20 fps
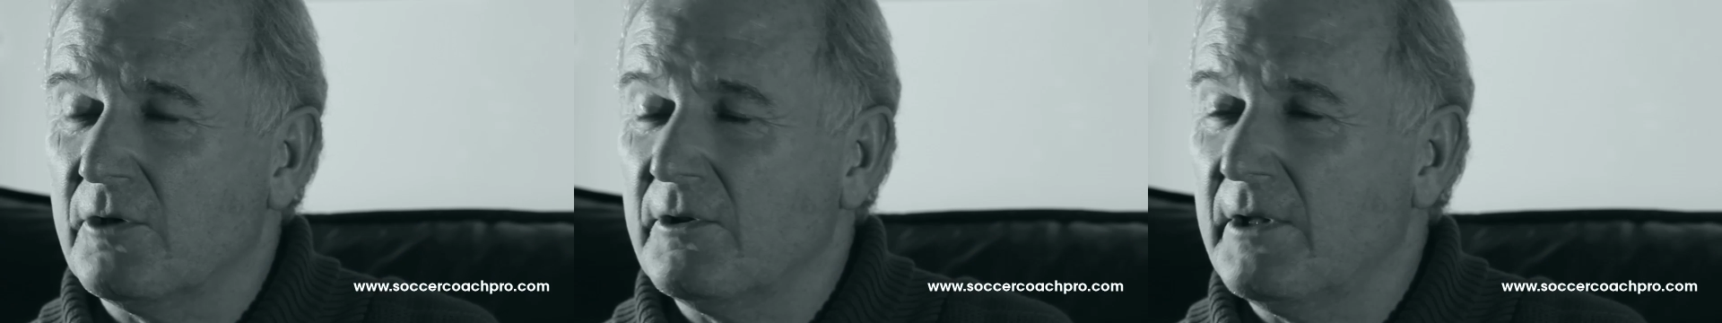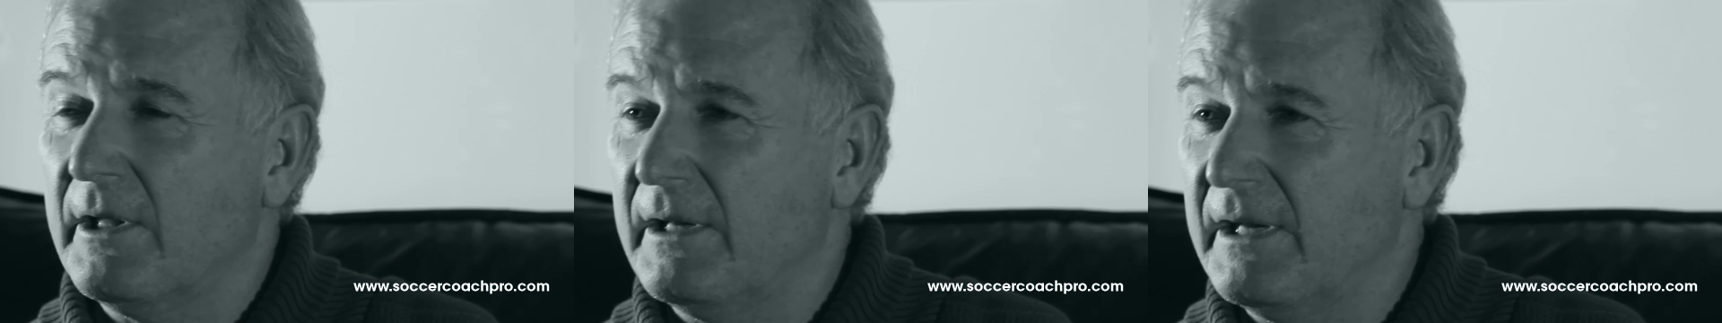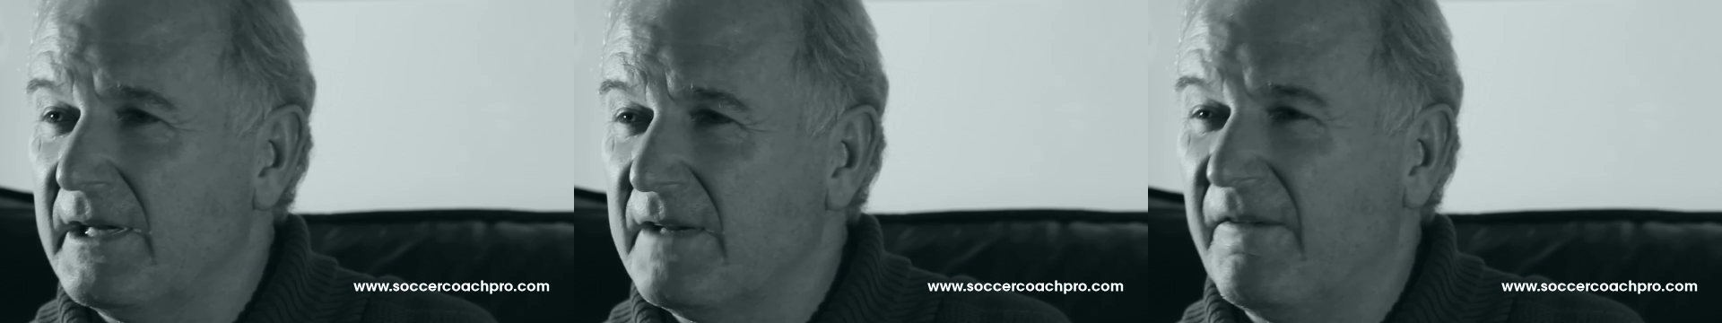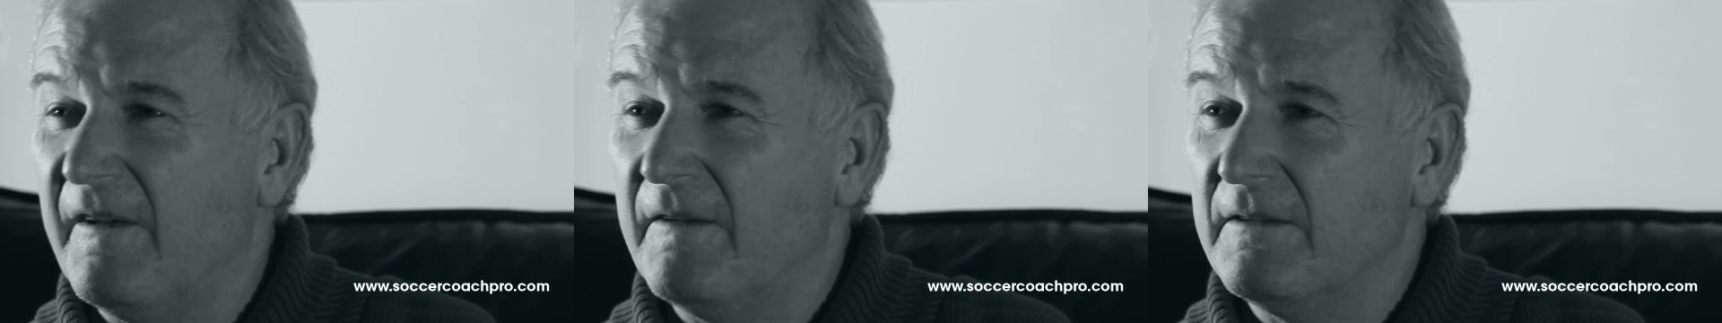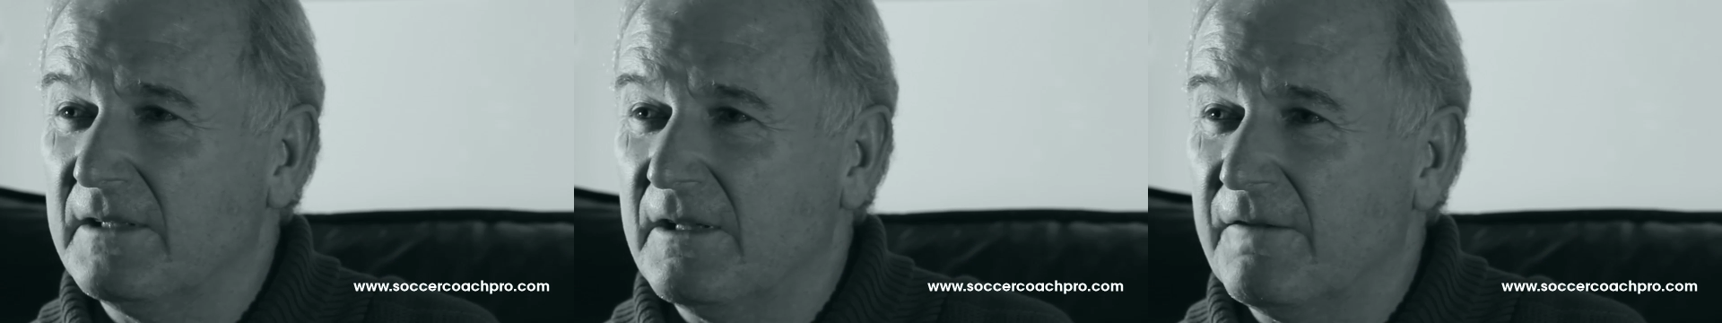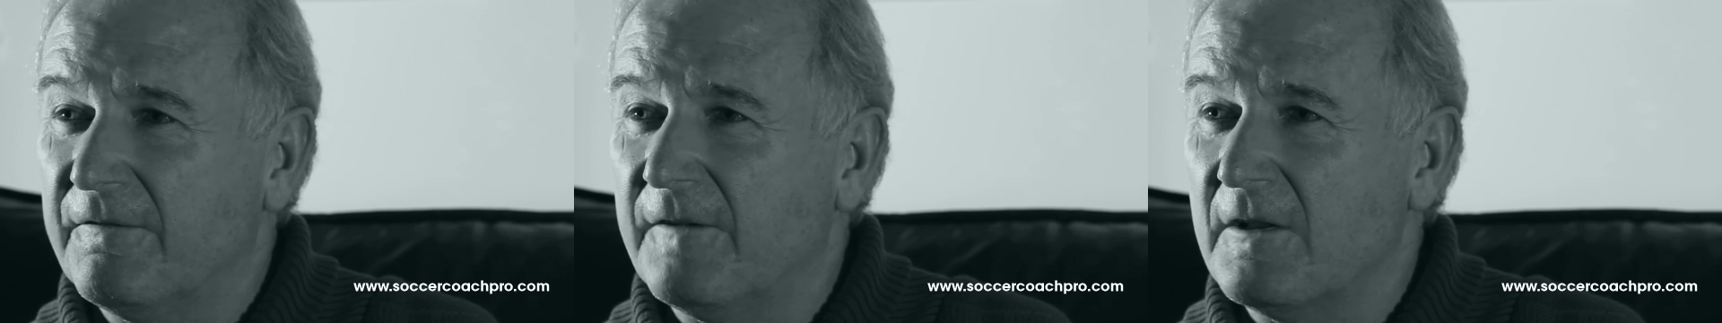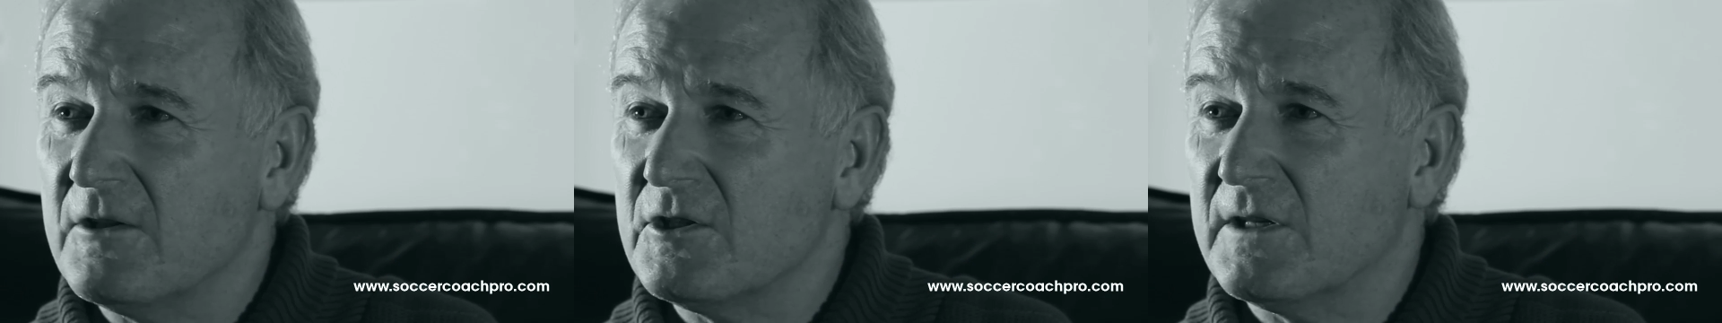on the
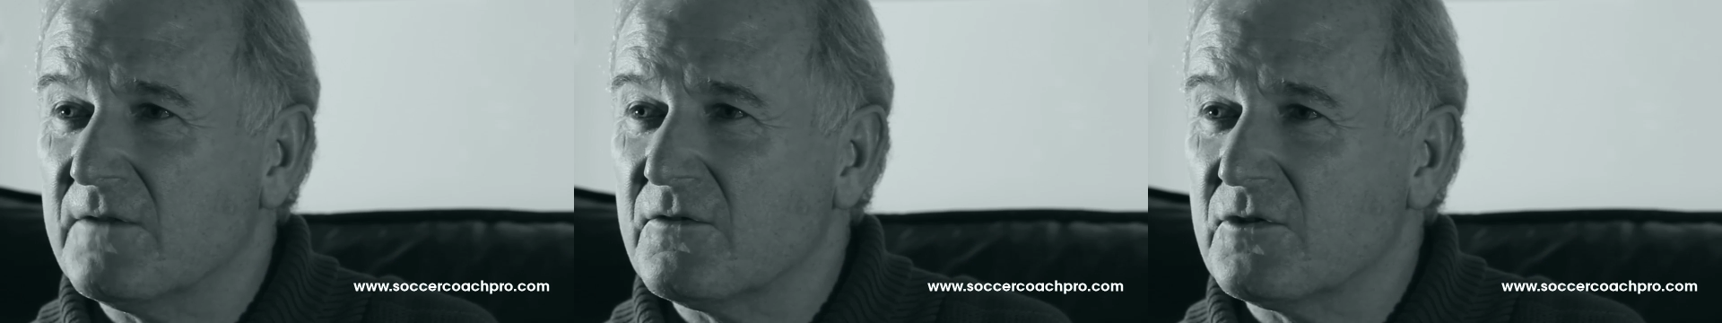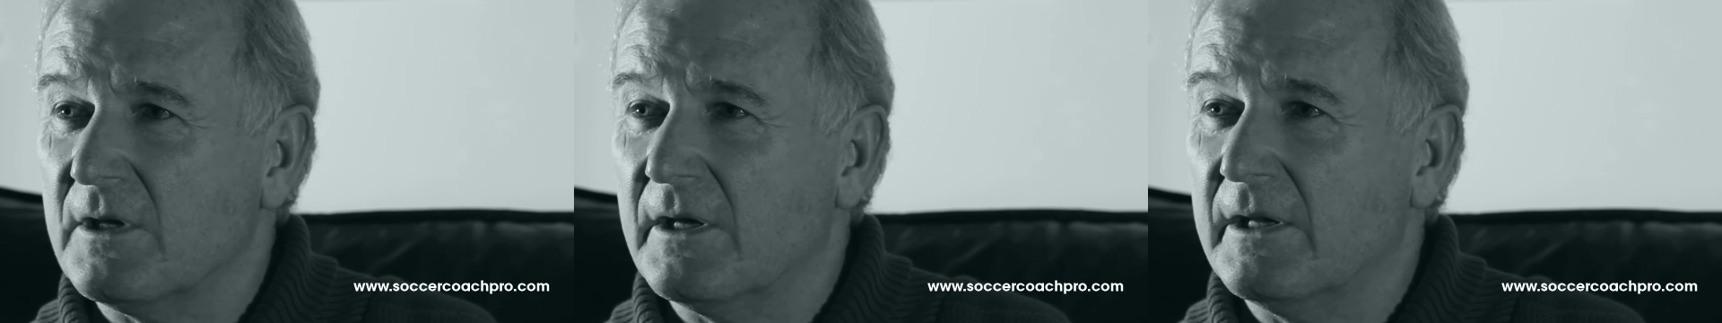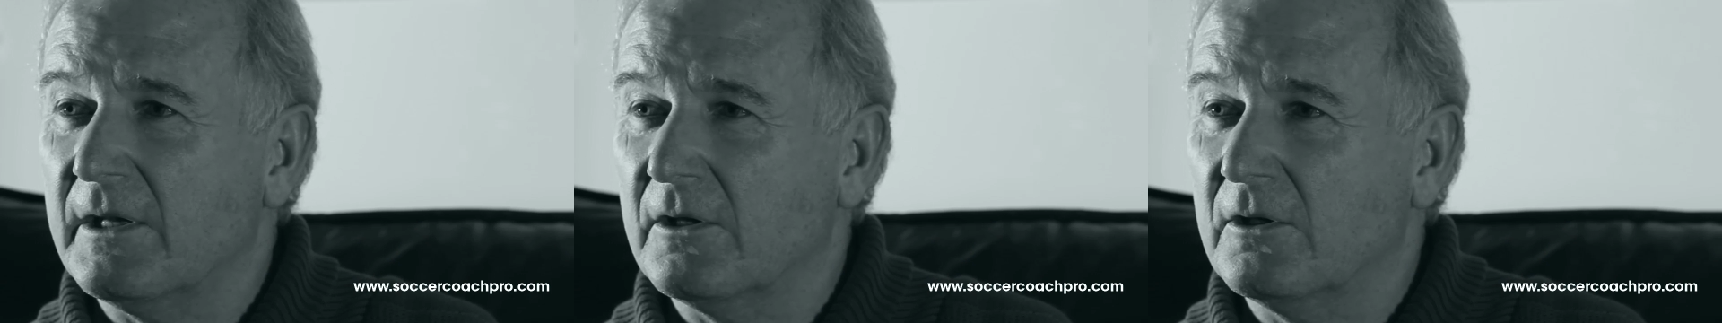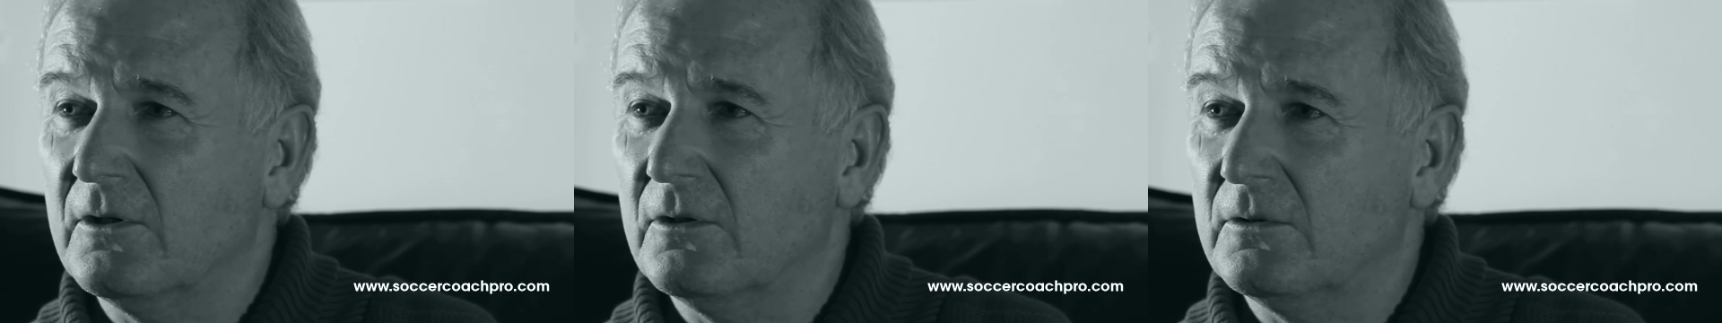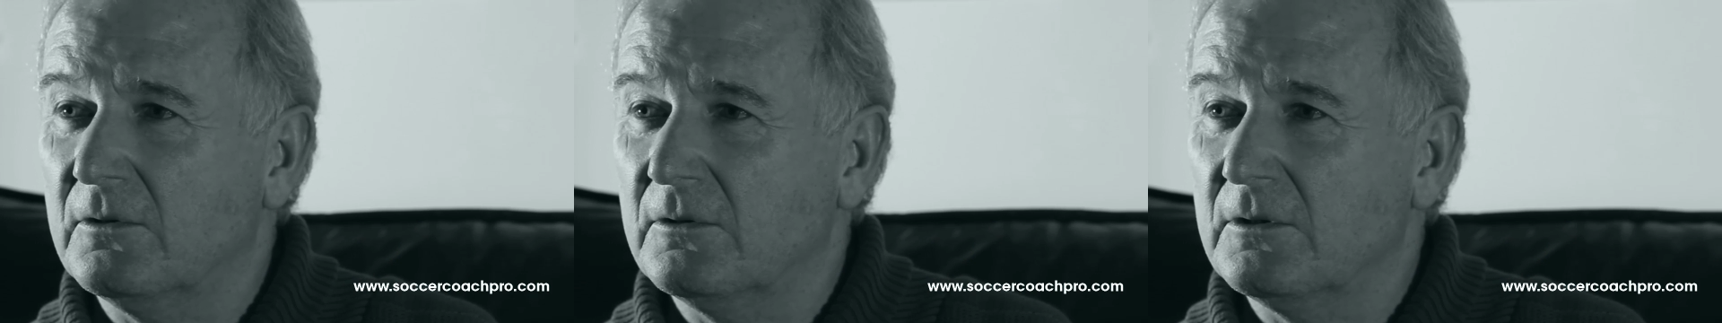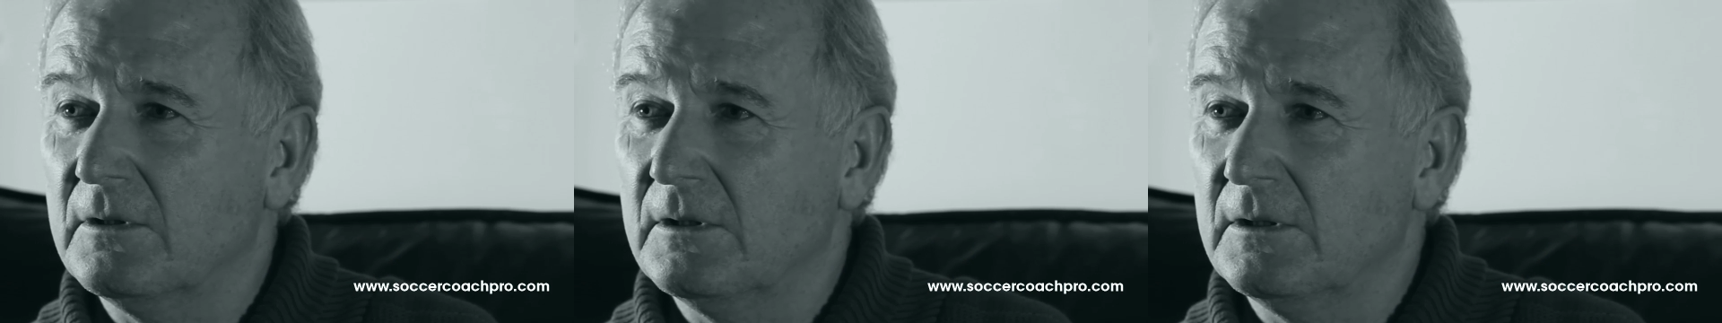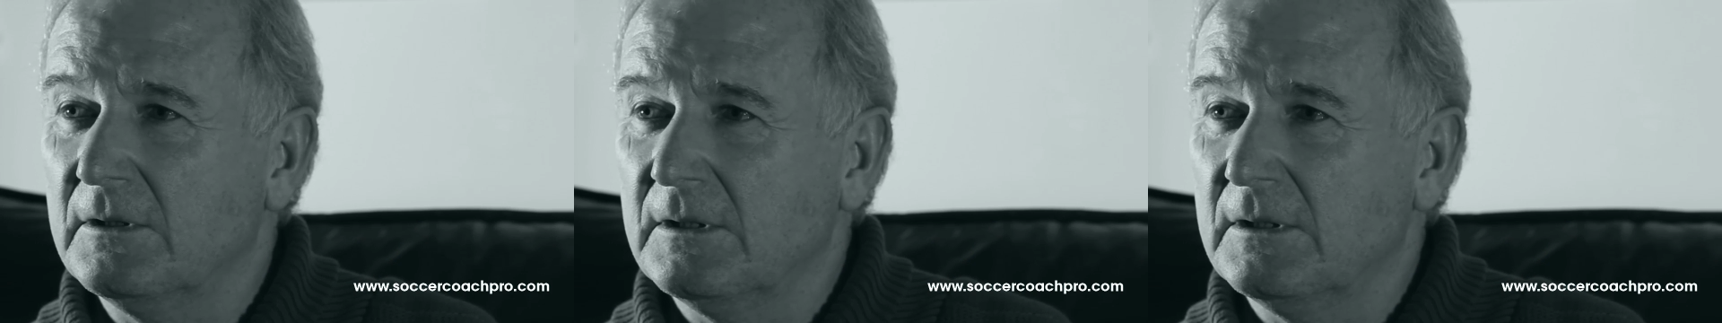defensive side of goal.